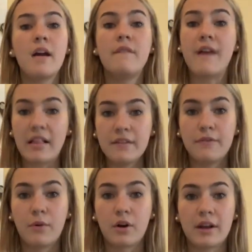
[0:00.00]
Valley
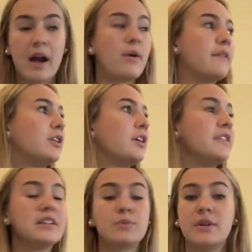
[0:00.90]
Forge, however,
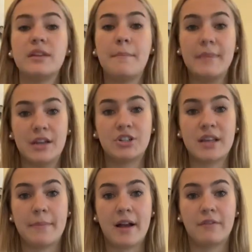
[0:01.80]
this was a major
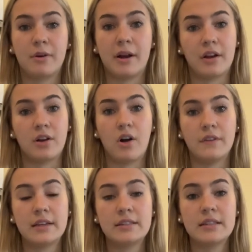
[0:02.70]
setback for American
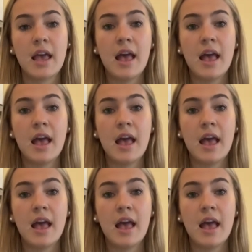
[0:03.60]
colonists.